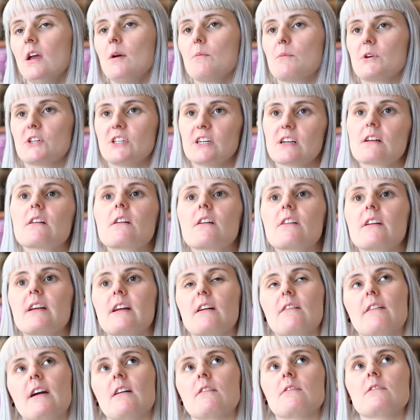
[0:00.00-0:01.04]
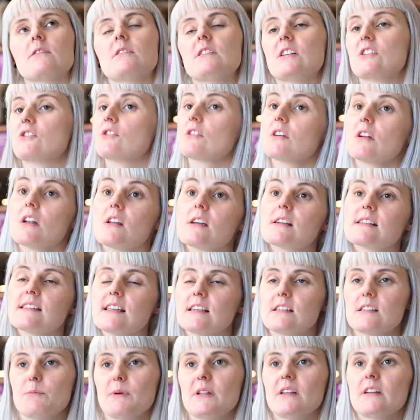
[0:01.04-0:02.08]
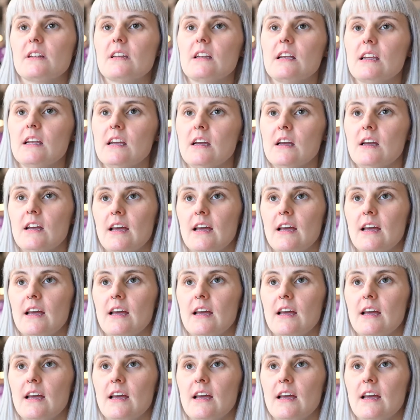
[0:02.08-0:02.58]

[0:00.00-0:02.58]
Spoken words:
particularly around digital accessibility,